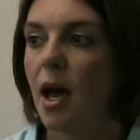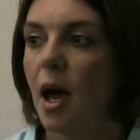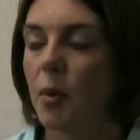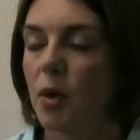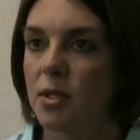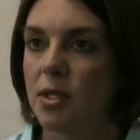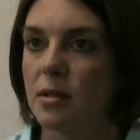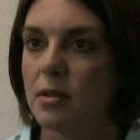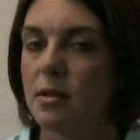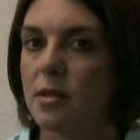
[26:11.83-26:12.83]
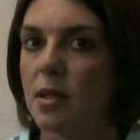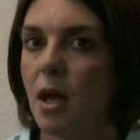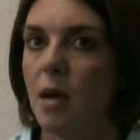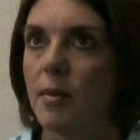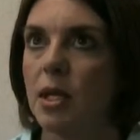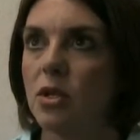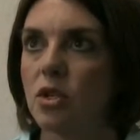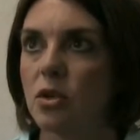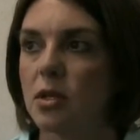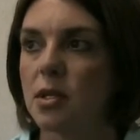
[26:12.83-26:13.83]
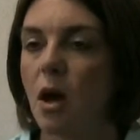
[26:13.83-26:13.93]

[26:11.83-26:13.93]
a person's insurance